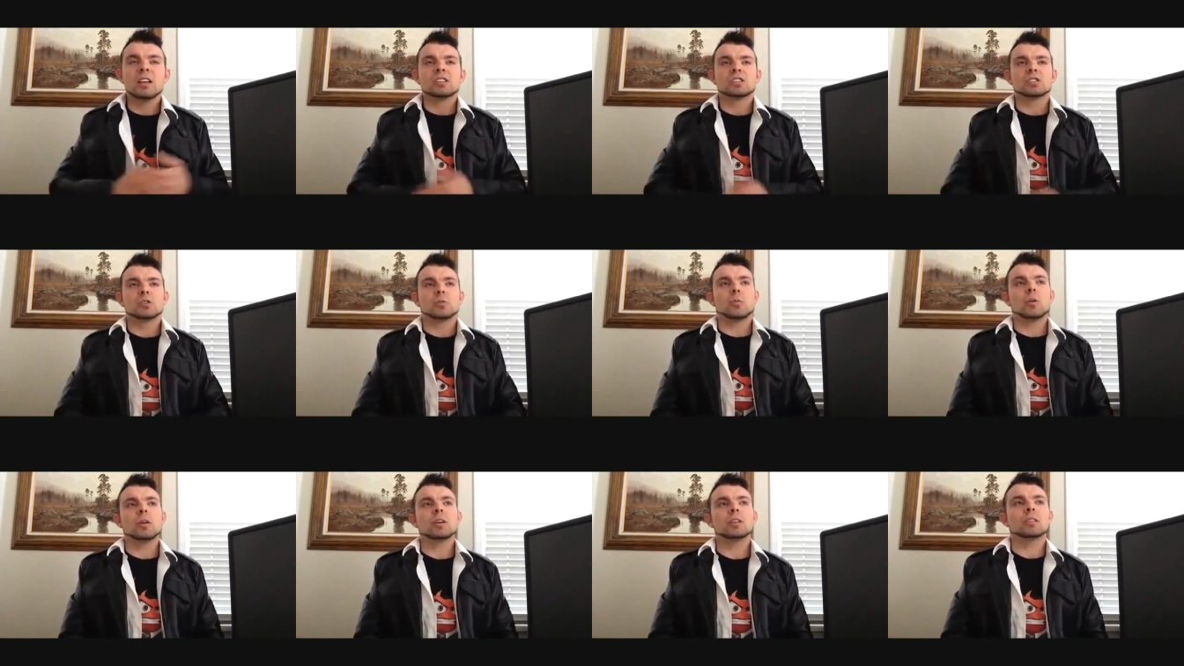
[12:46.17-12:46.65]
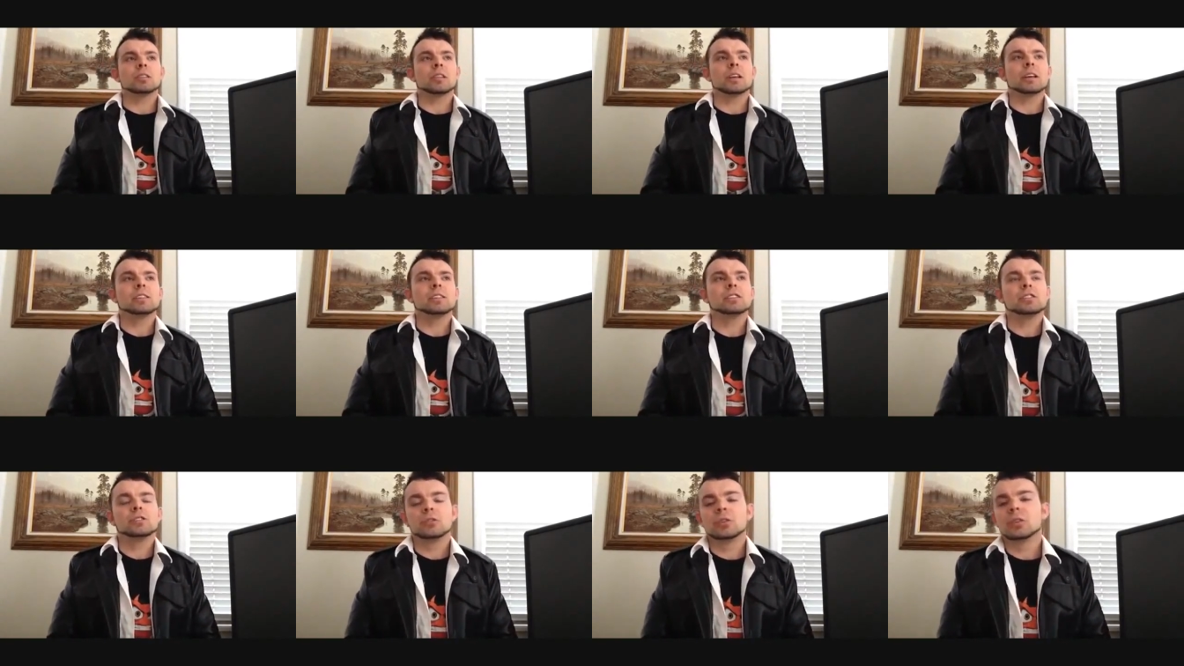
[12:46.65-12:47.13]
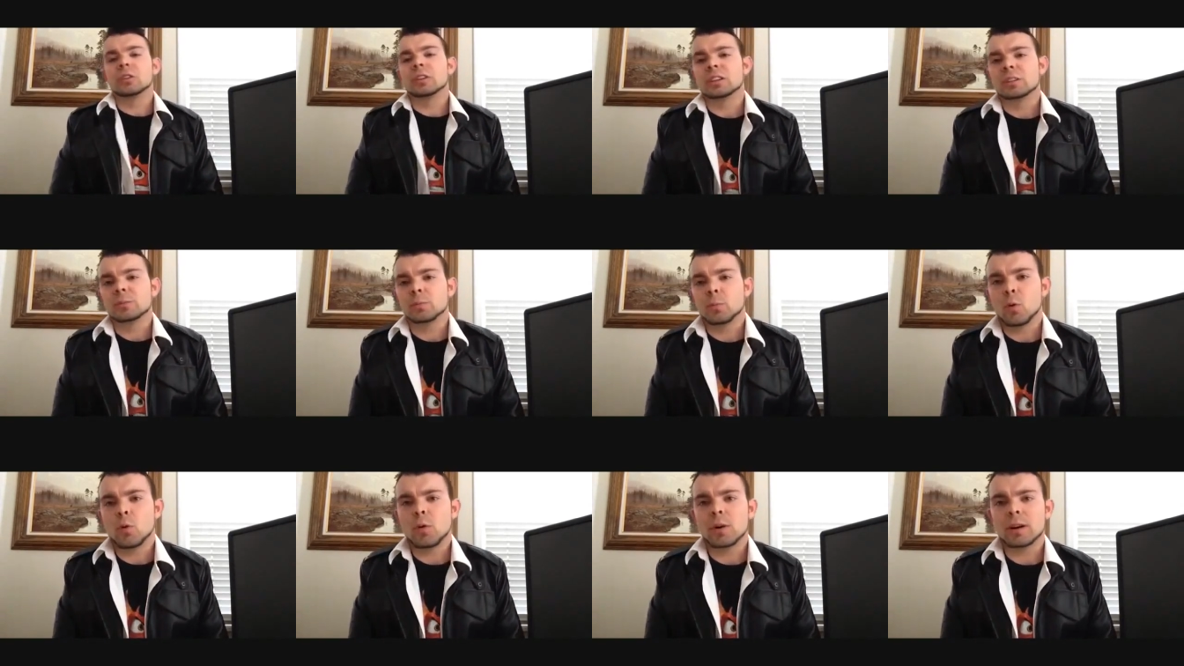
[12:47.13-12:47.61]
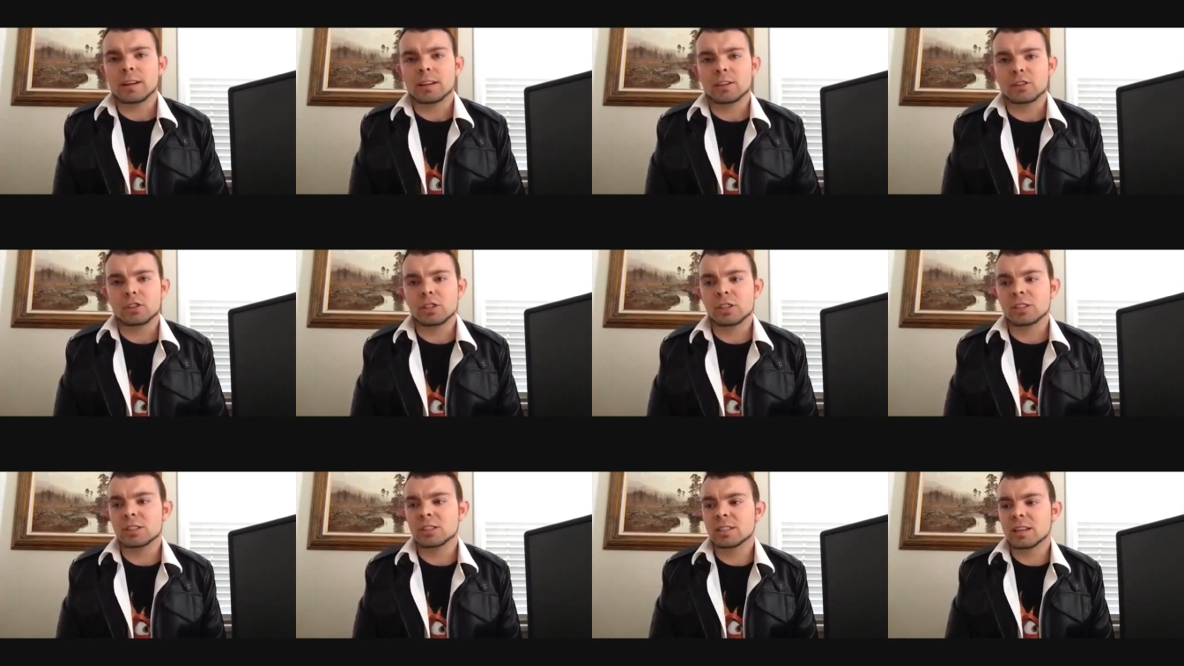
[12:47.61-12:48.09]
So what led you to this point?" And
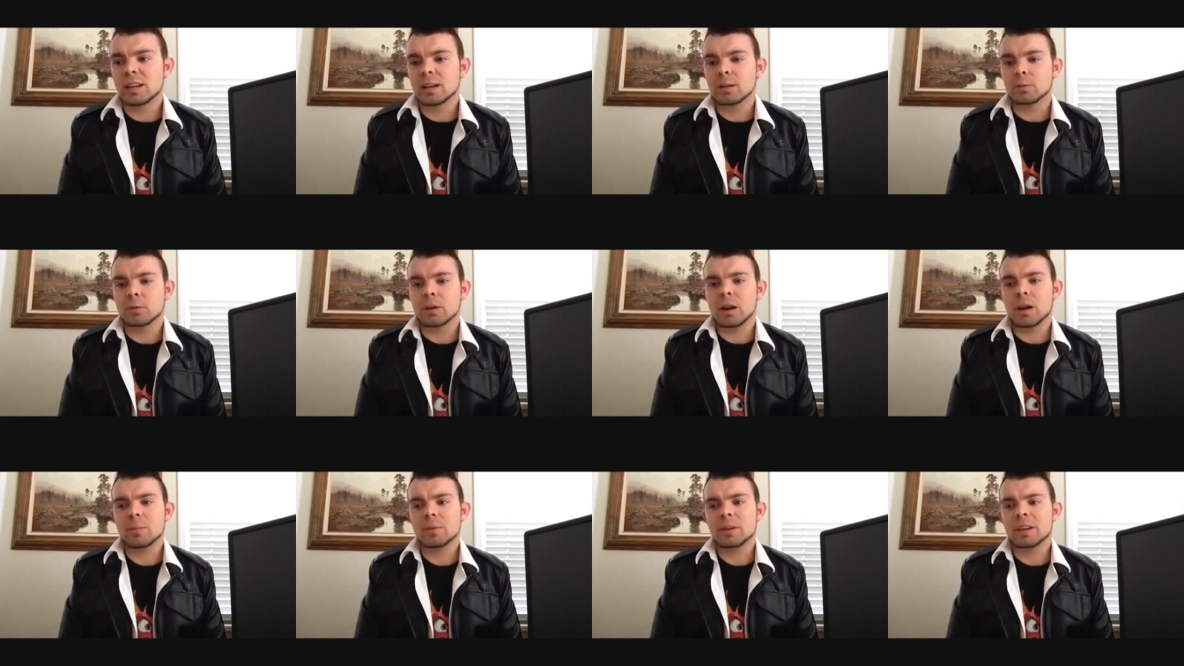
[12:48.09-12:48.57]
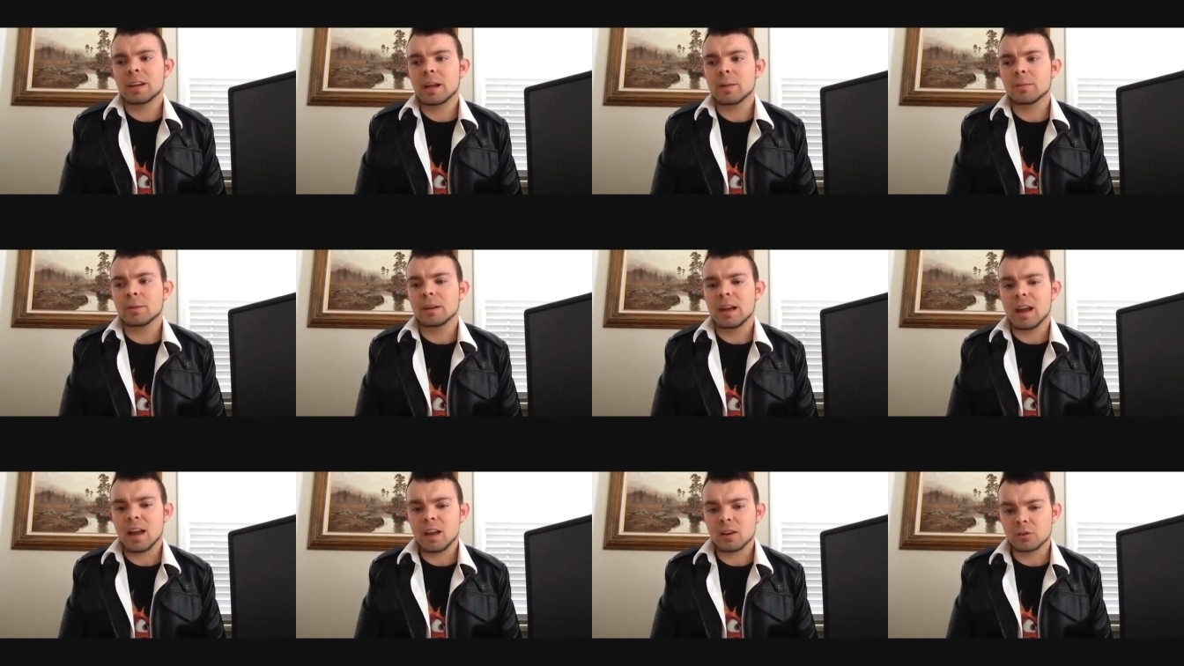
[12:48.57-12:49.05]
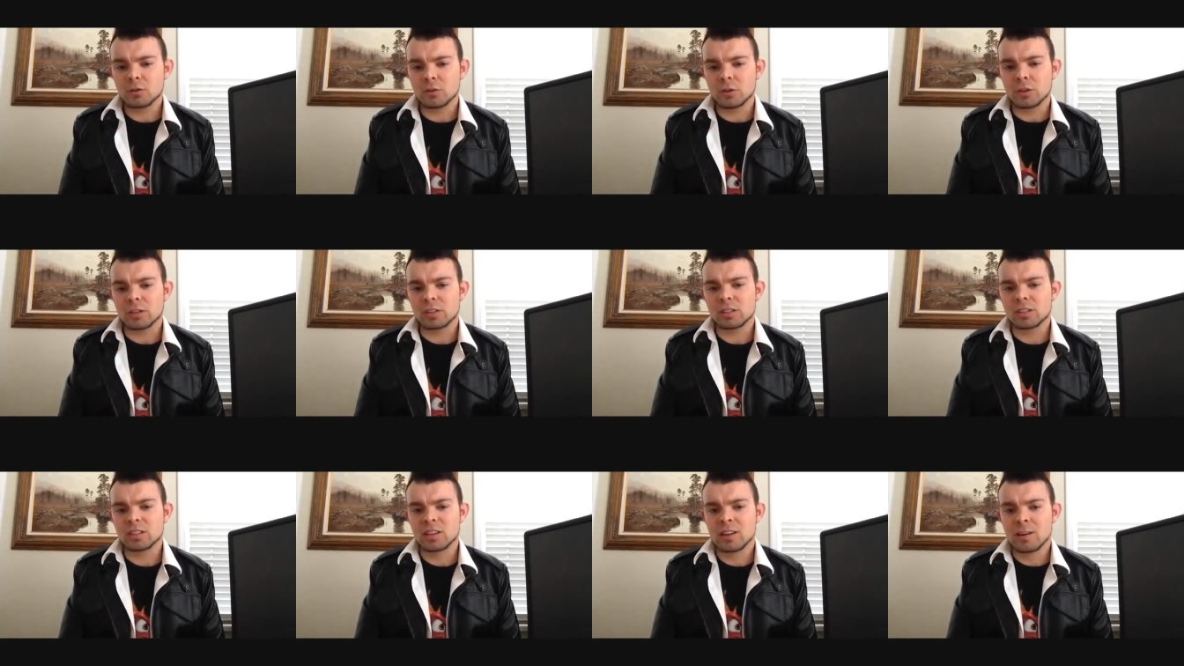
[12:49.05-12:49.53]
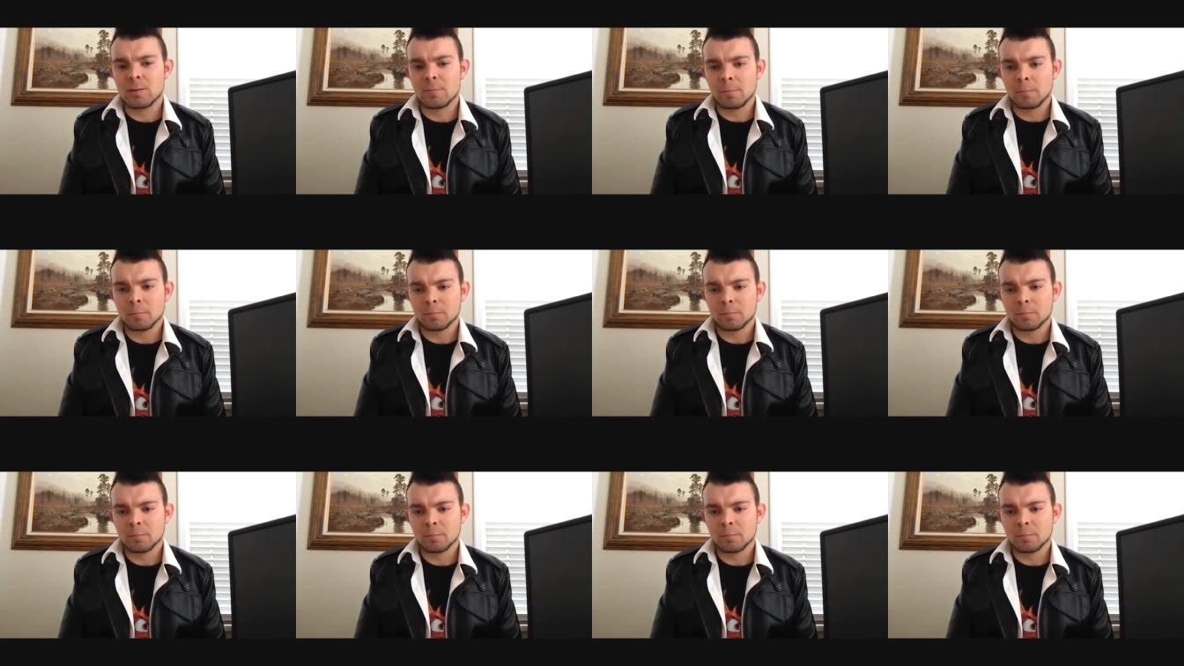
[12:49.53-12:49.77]
she said, "When I became an actress."